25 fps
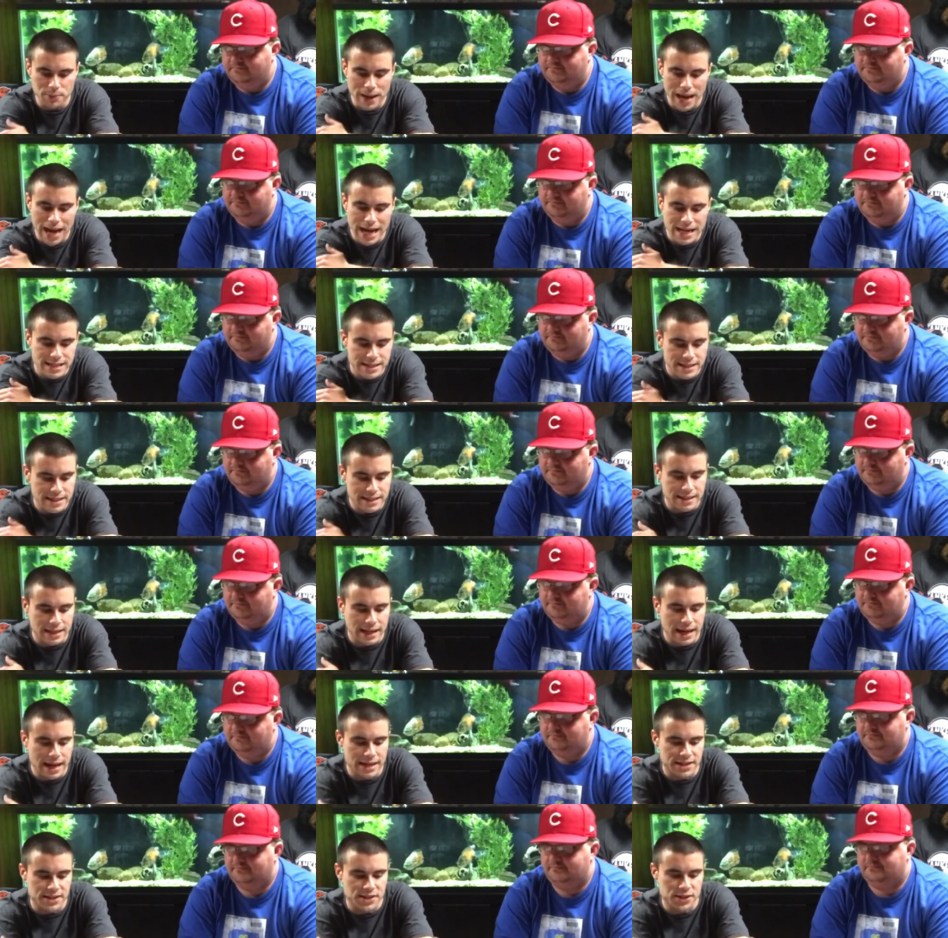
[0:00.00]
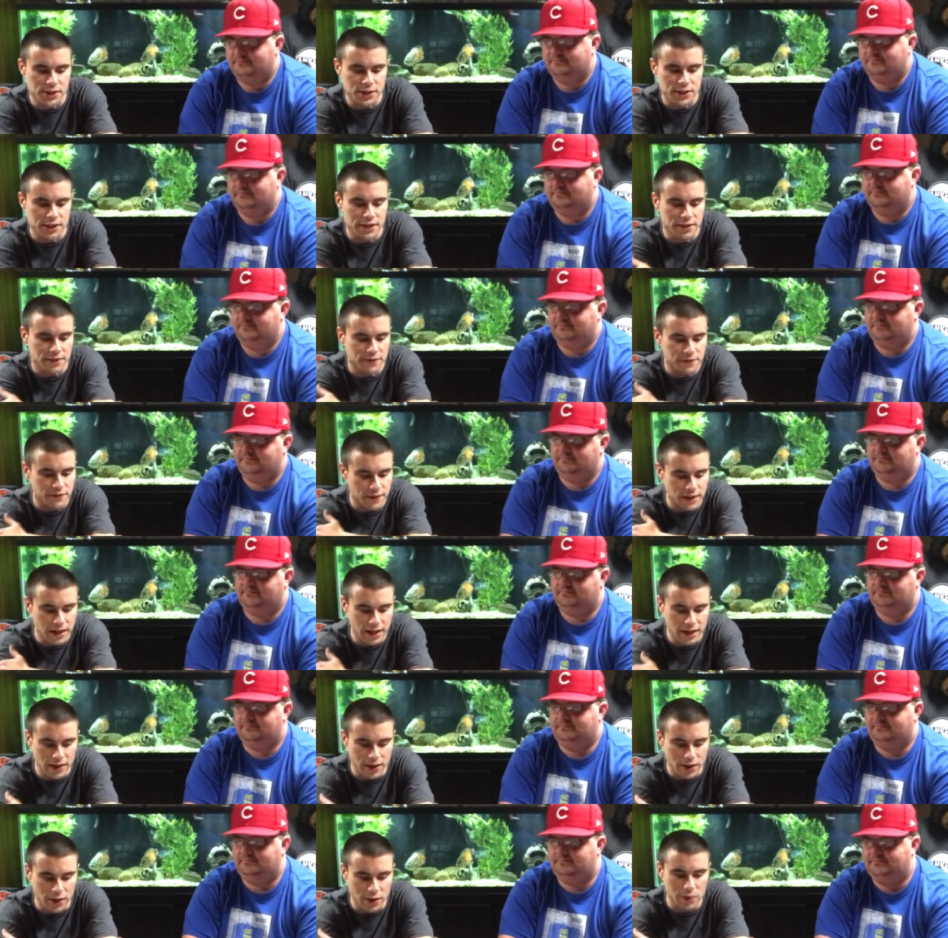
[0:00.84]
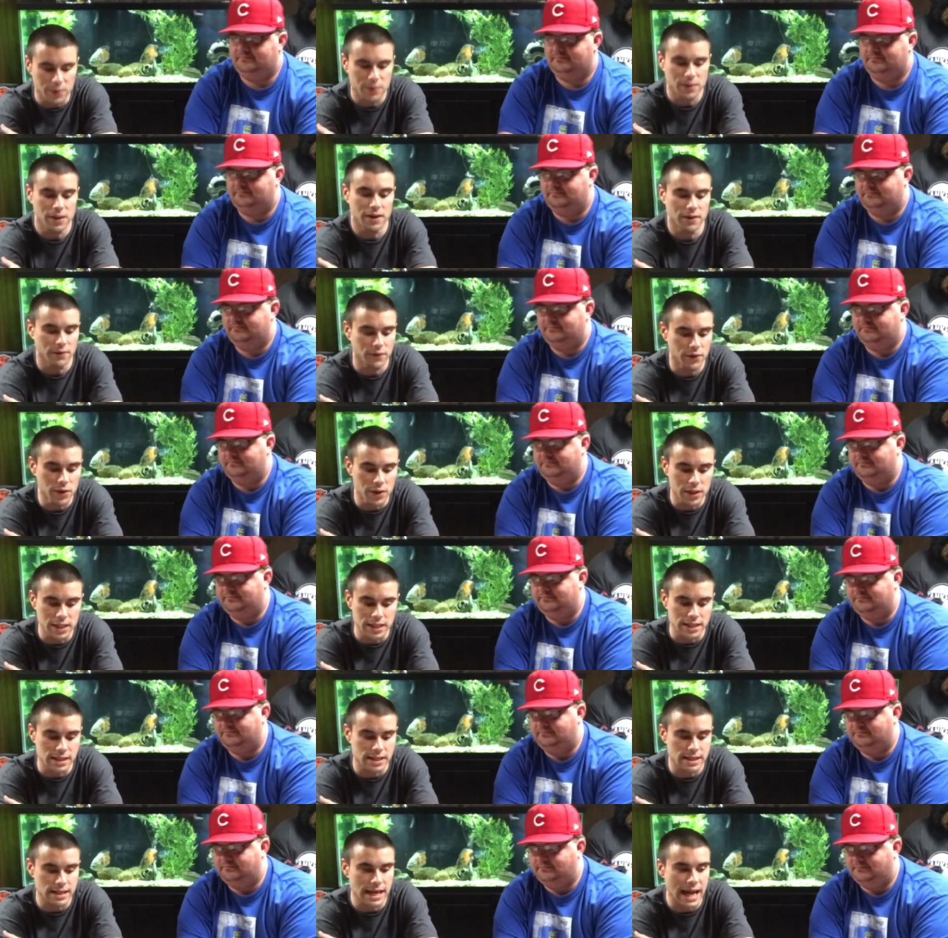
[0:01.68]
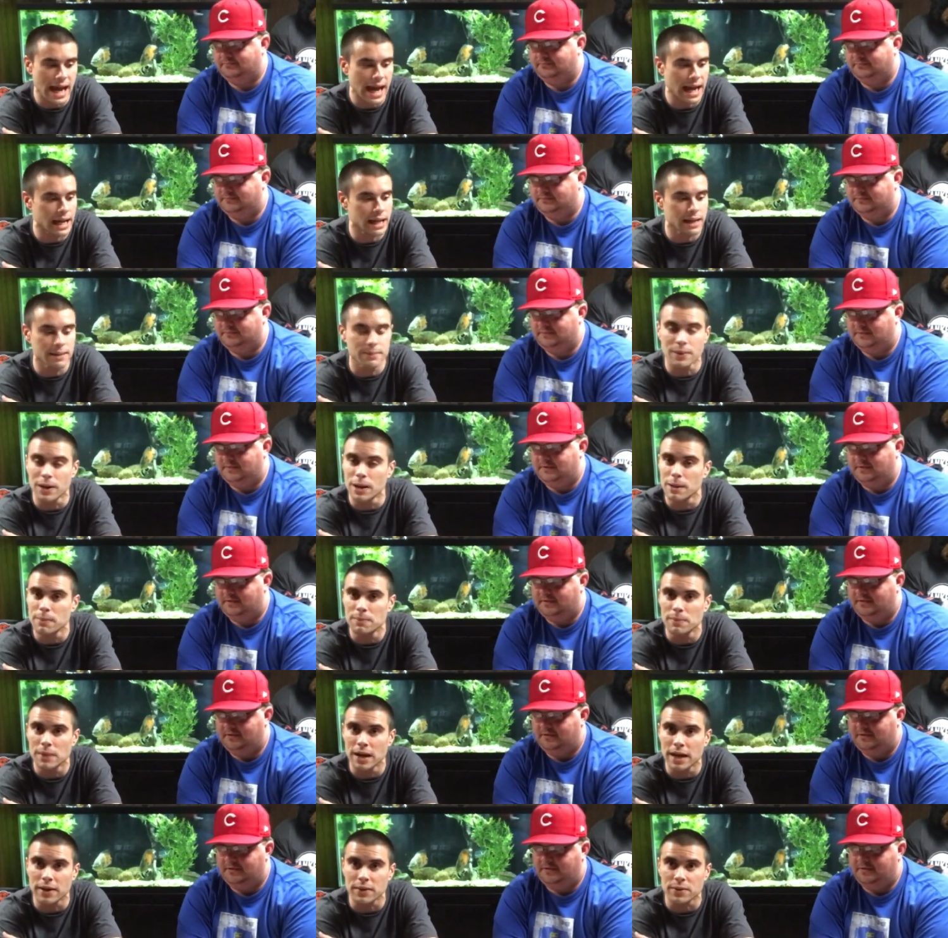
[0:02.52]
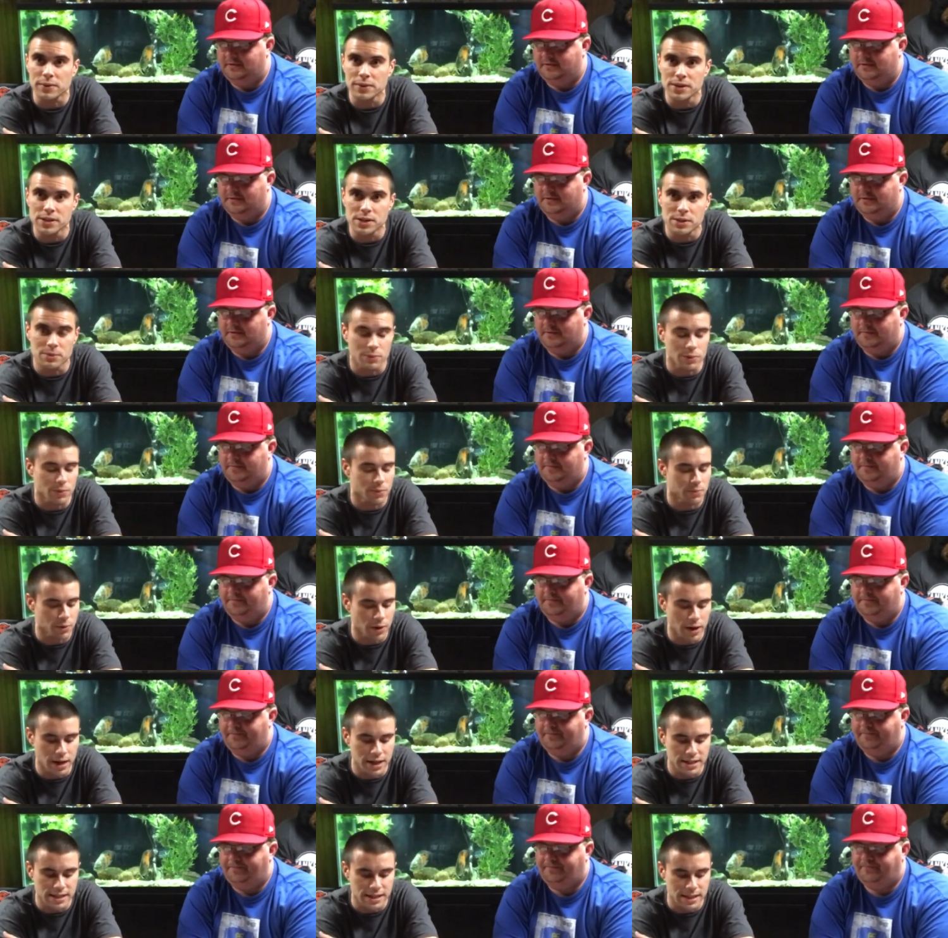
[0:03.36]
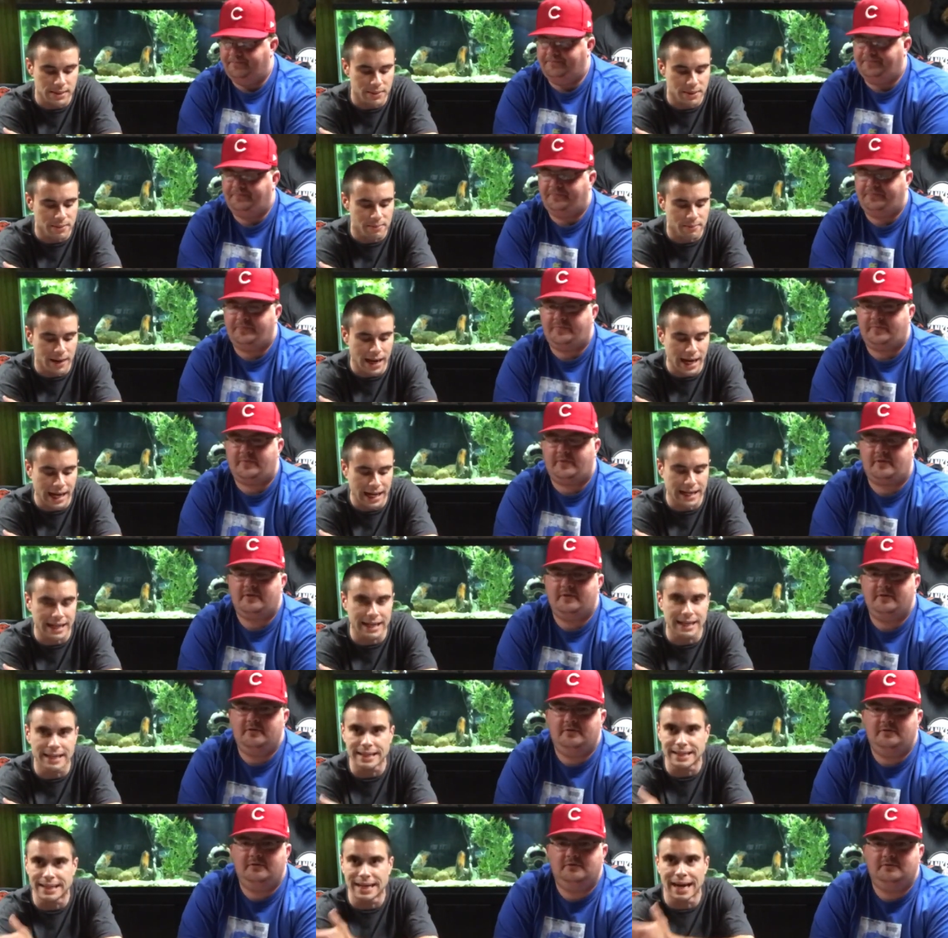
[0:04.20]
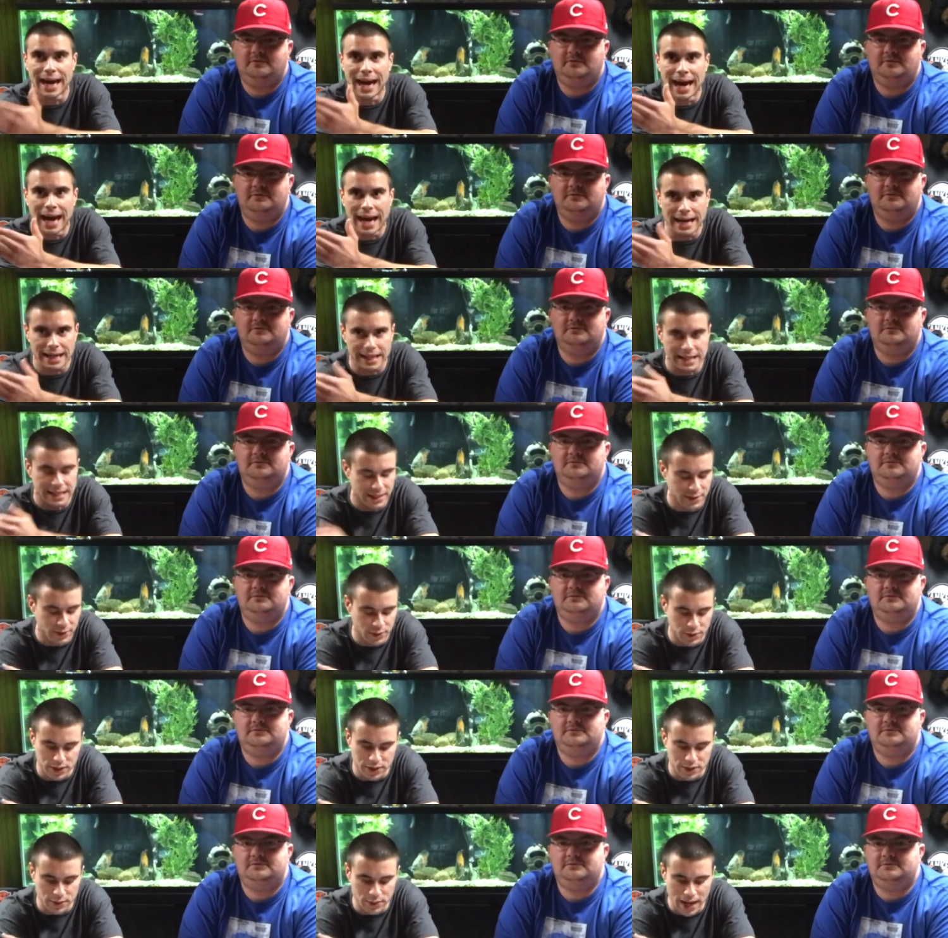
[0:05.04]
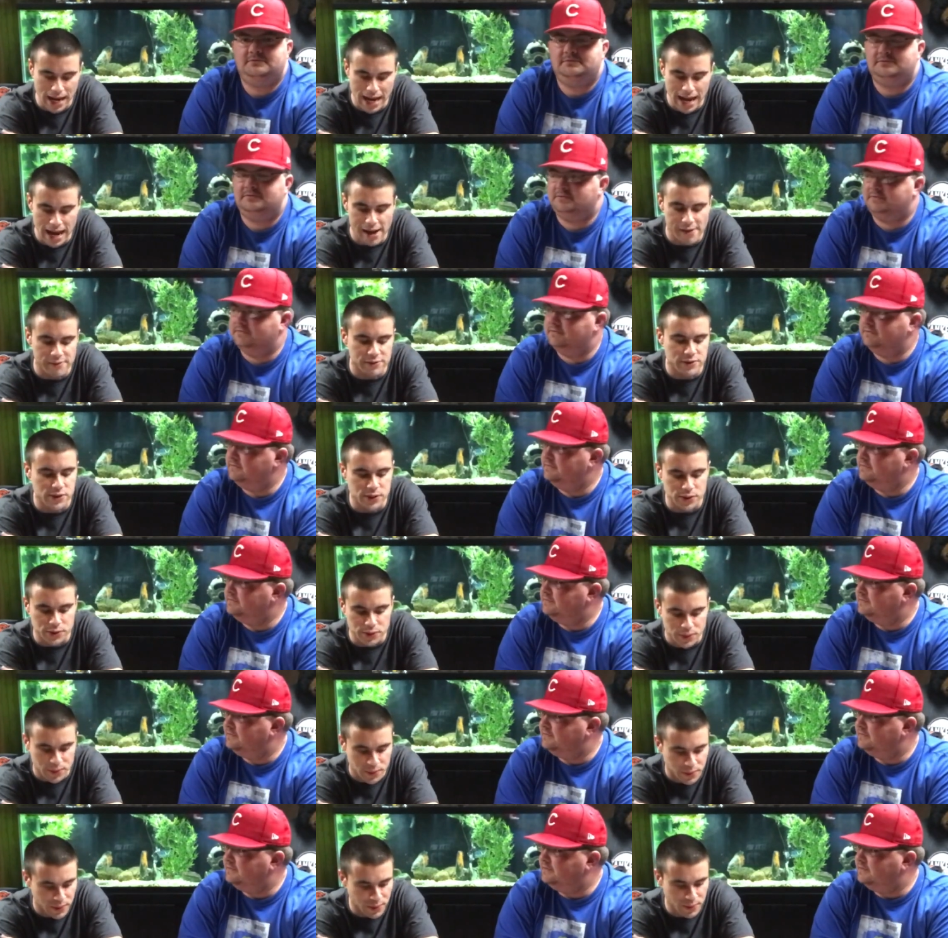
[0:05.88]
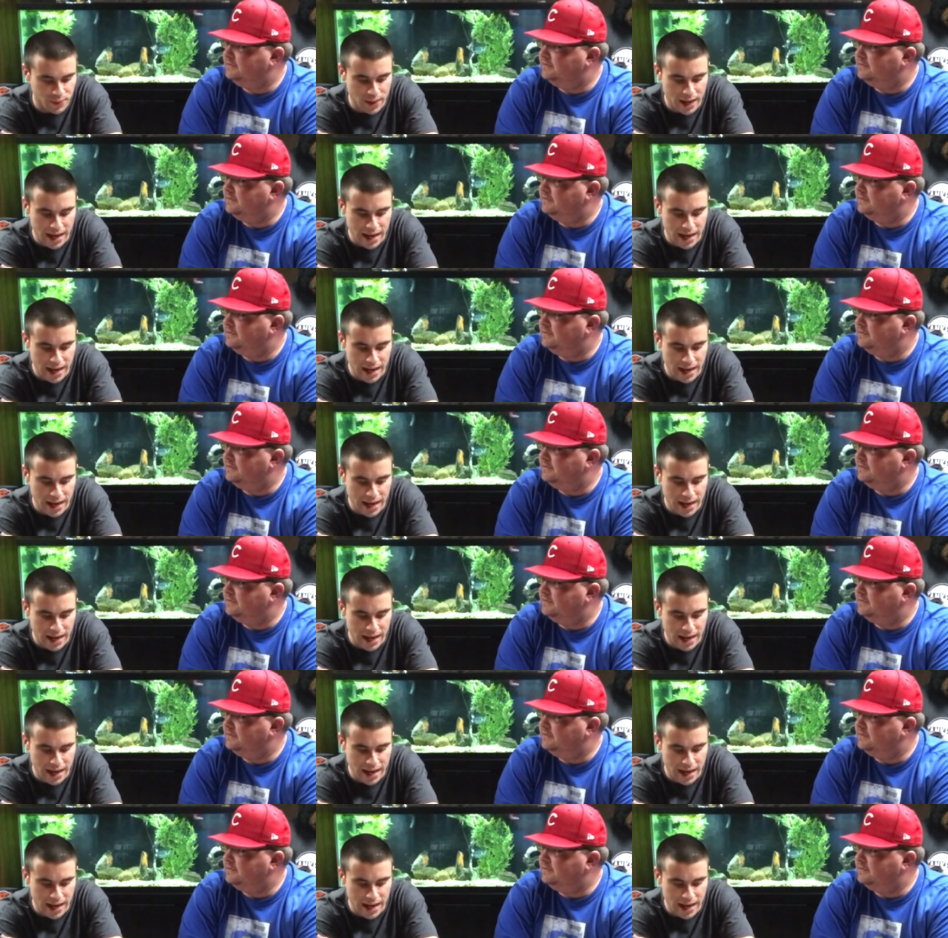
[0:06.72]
Speaker 1: passes last year, if you know you could snag him up at a reasonable price, I mean, Mike God, you, you have to. You